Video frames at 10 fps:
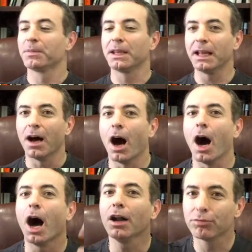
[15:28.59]
Get
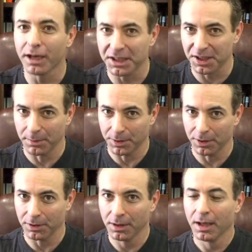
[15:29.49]

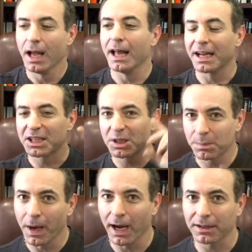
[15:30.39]
unreasonable and
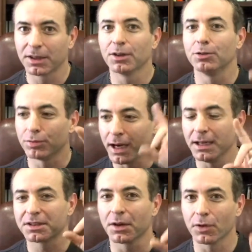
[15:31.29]
expect
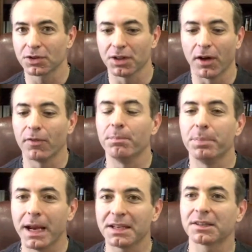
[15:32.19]
greatness of yourself
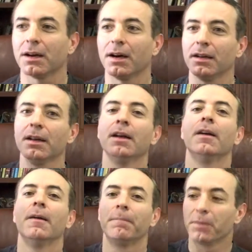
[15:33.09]
based on
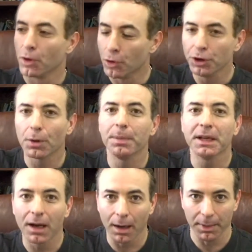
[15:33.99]
who you're
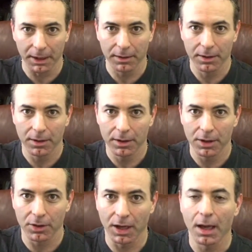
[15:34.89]
becoming,
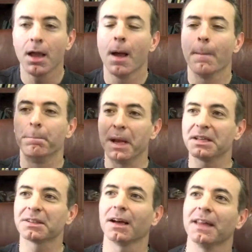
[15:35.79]
okay?
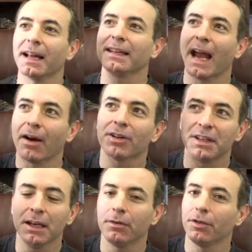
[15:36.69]
Based on that
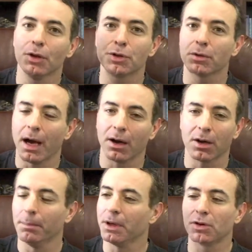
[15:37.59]
guaranteed future
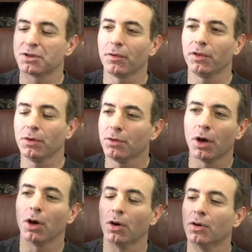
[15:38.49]
outcome. Because if you
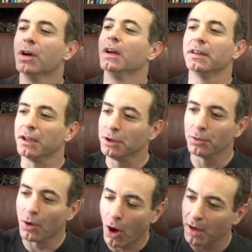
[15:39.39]
know that
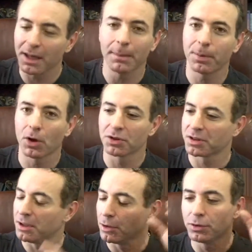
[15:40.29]
you are that
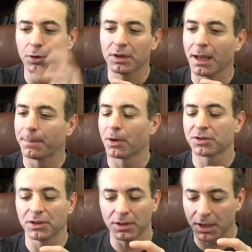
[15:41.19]
person, you do what that
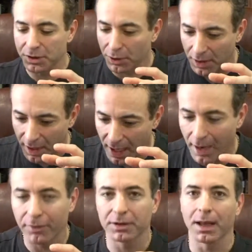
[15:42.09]
person does, you're going to
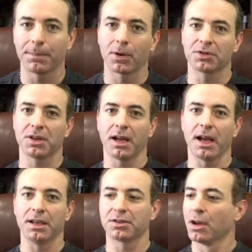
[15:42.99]
have what that person
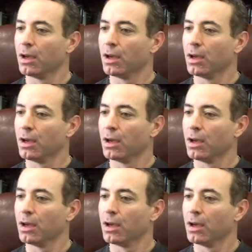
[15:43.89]
has.